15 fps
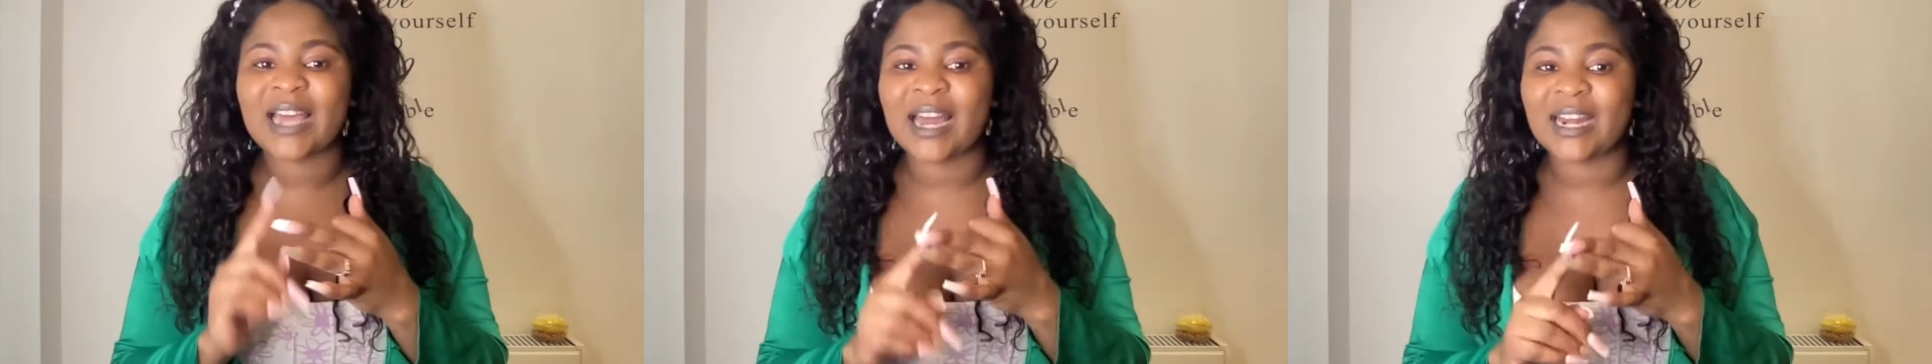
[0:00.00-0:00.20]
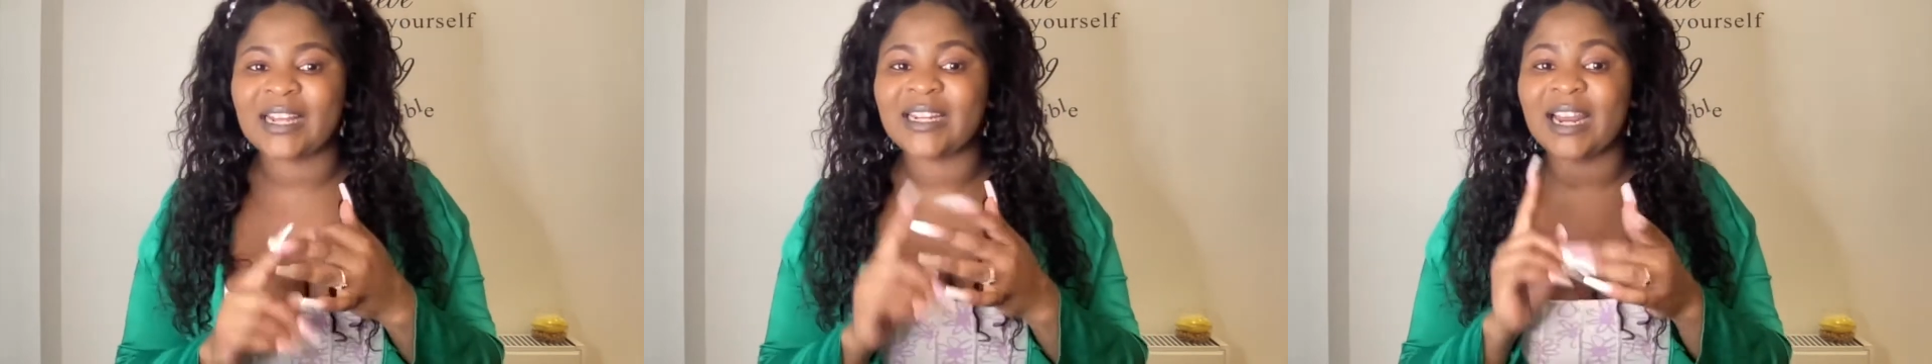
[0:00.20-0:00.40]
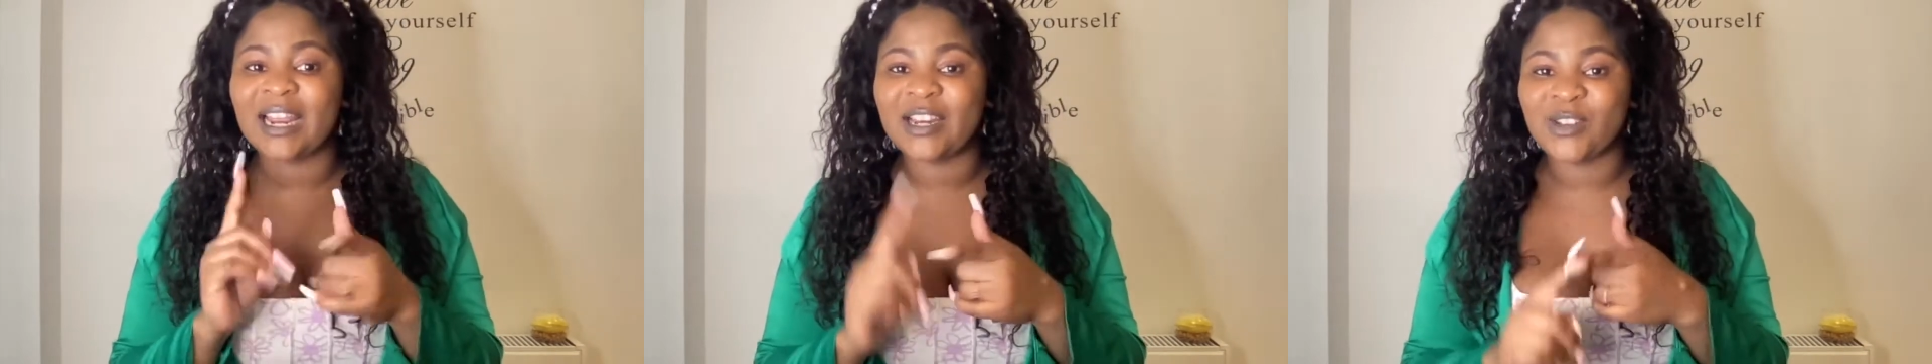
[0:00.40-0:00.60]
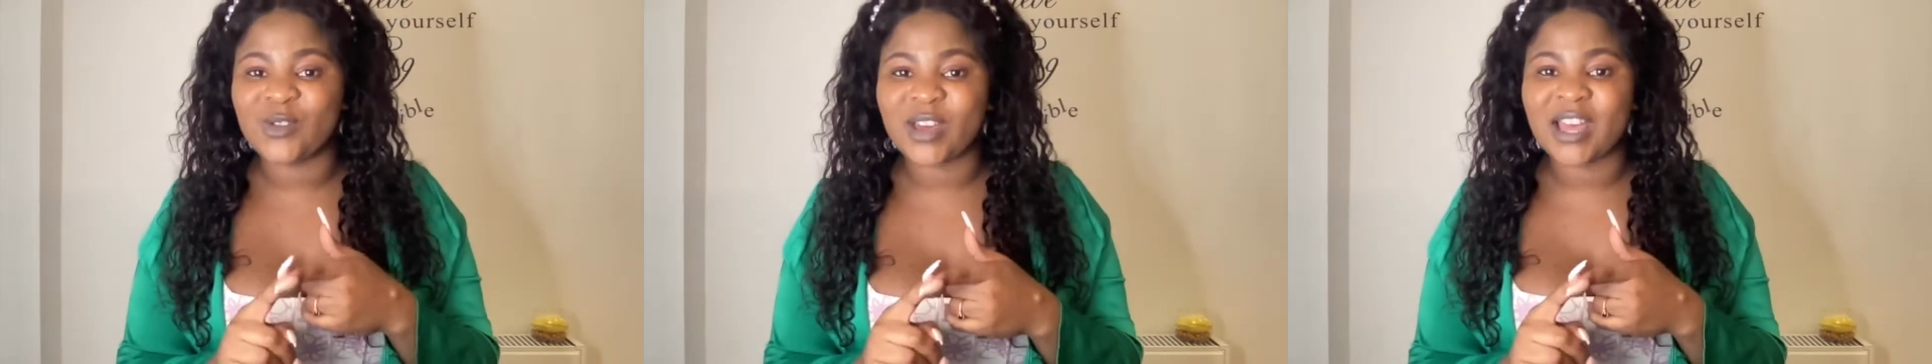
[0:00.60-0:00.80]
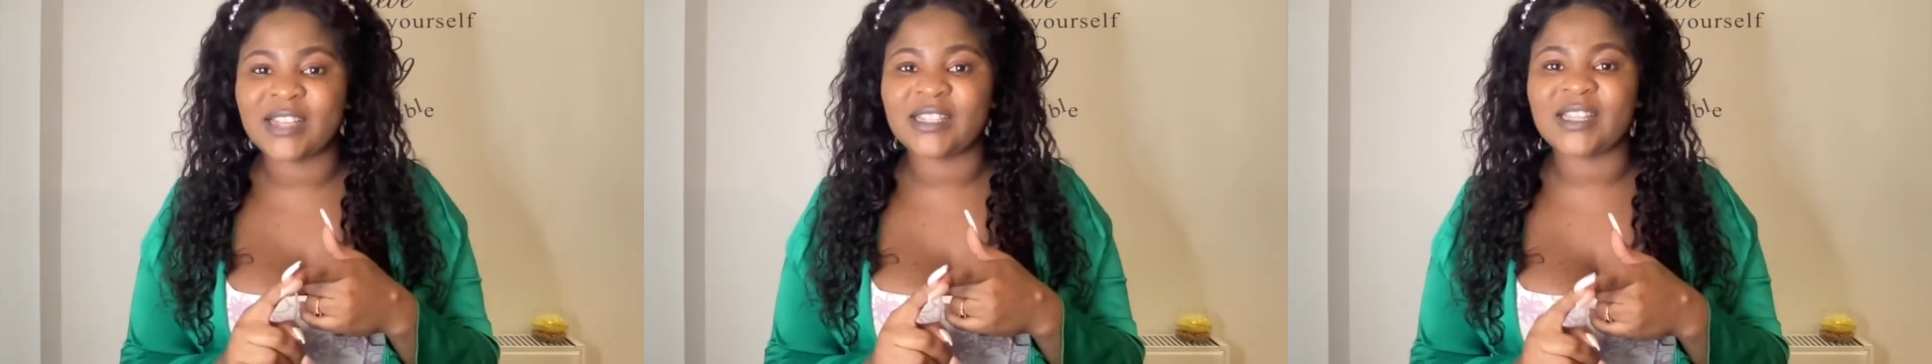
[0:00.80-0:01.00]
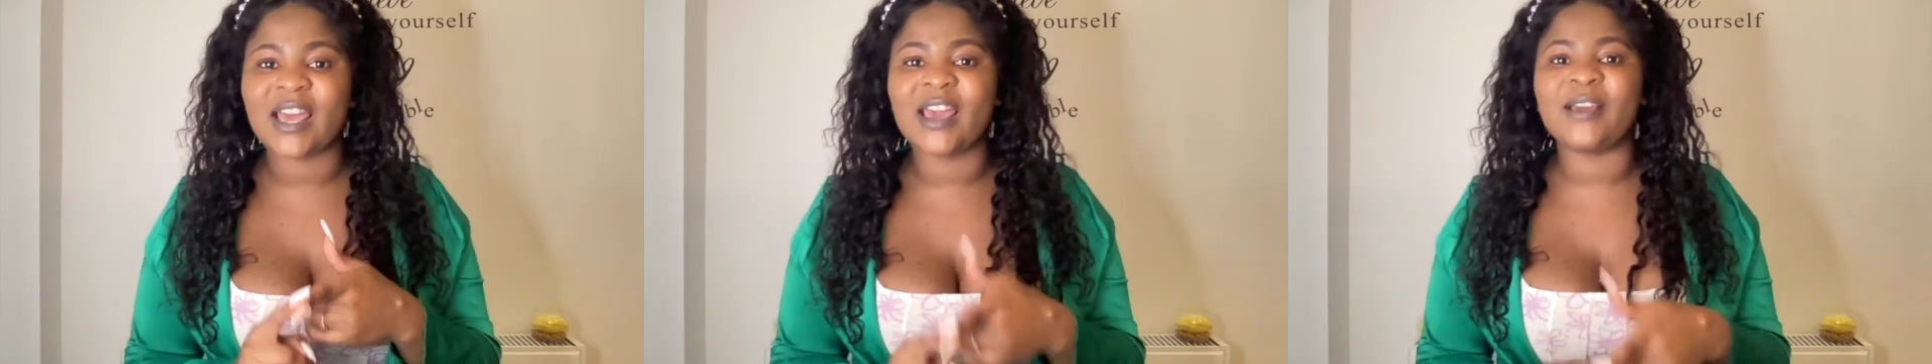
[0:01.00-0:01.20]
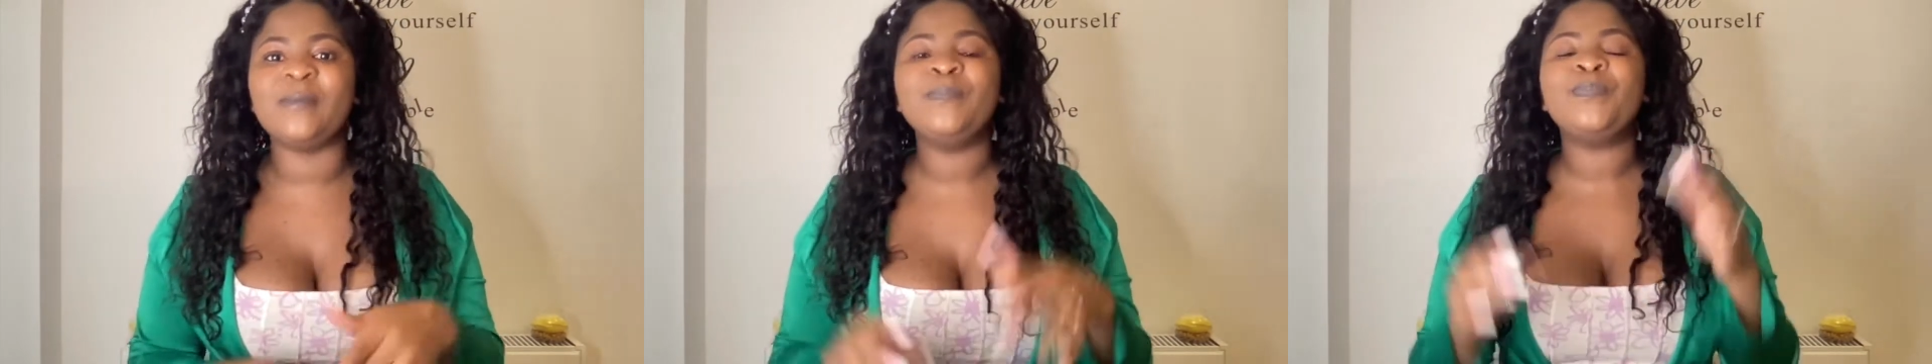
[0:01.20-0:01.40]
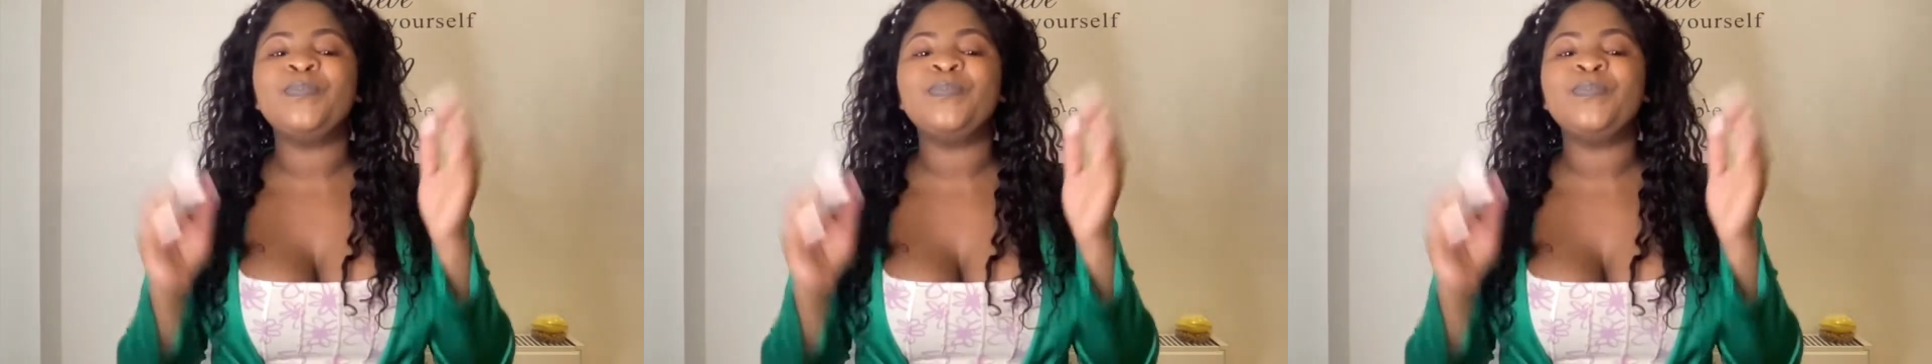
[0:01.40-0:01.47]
Canada, and USA,